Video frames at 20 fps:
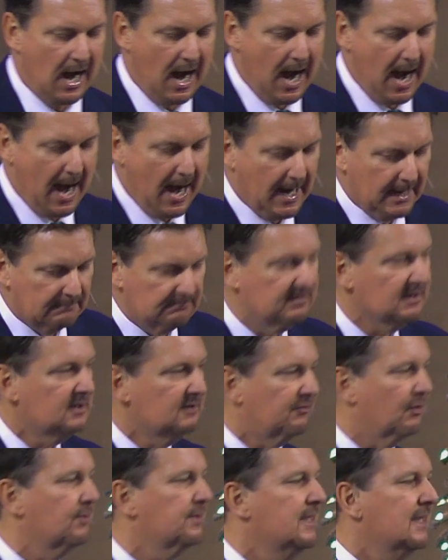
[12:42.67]
time
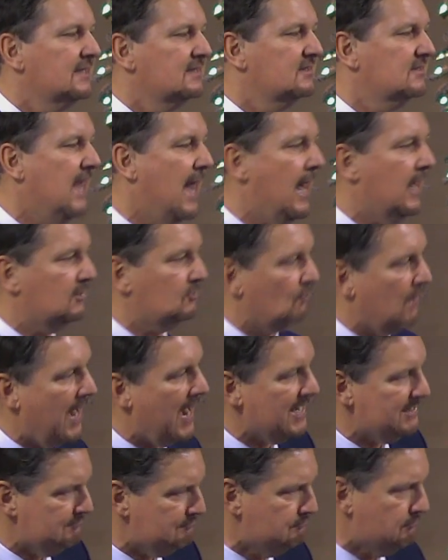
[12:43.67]
for the exact
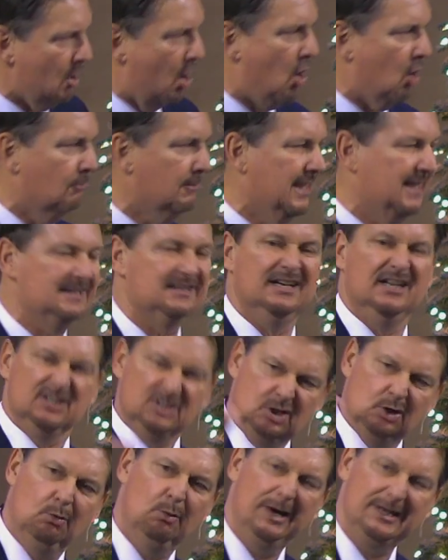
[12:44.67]
right moment
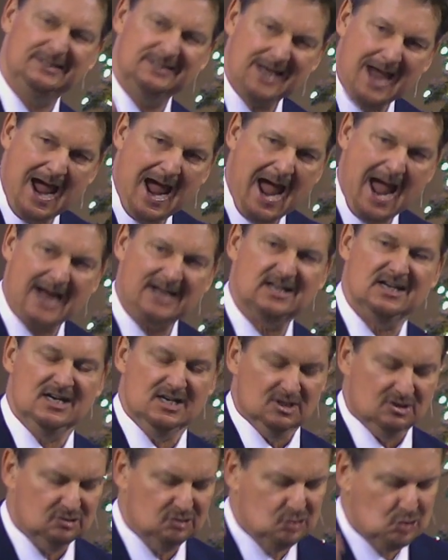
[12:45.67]
to attack
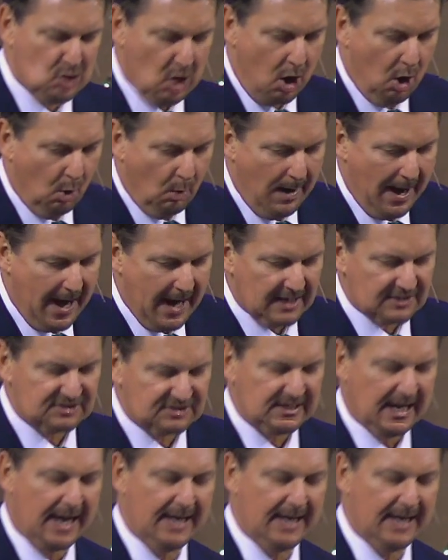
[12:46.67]
Joash.